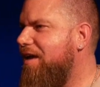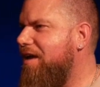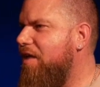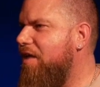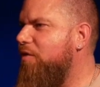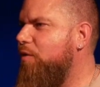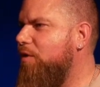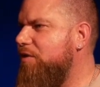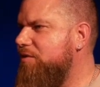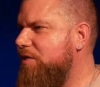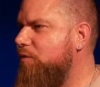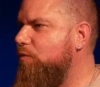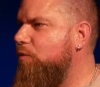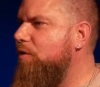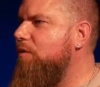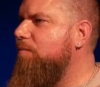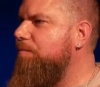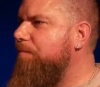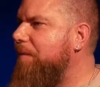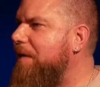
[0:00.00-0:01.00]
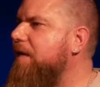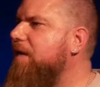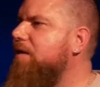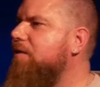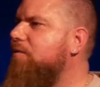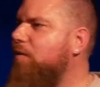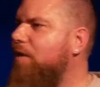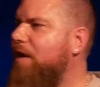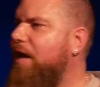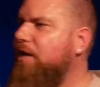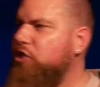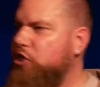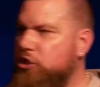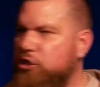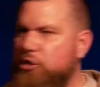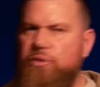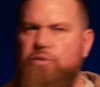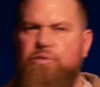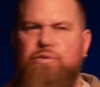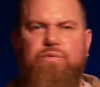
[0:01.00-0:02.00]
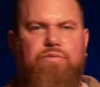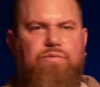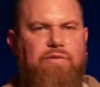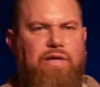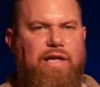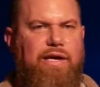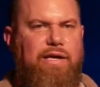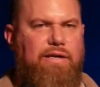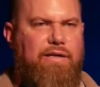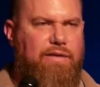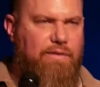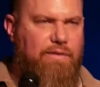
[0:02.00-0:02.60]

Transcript: in other words, it wouldn't be what I do like